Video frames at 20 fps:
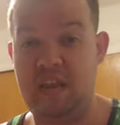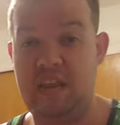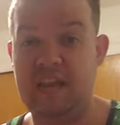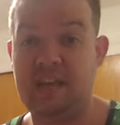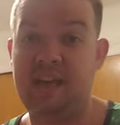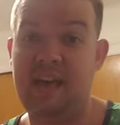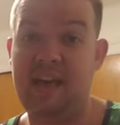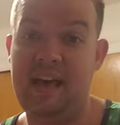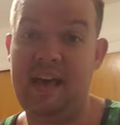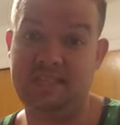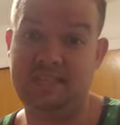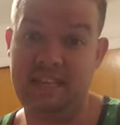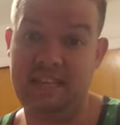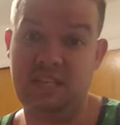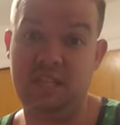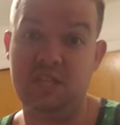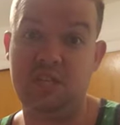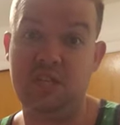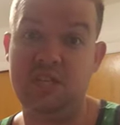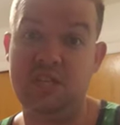and
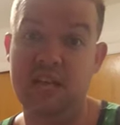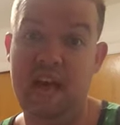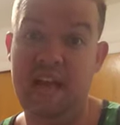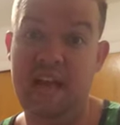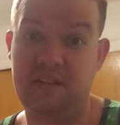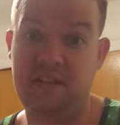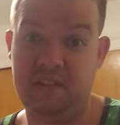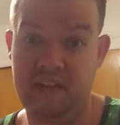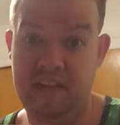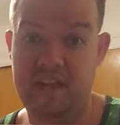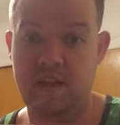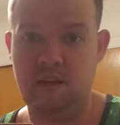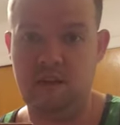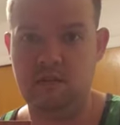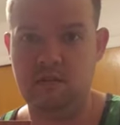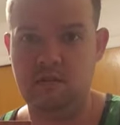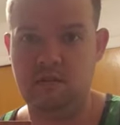Cousin Dudley.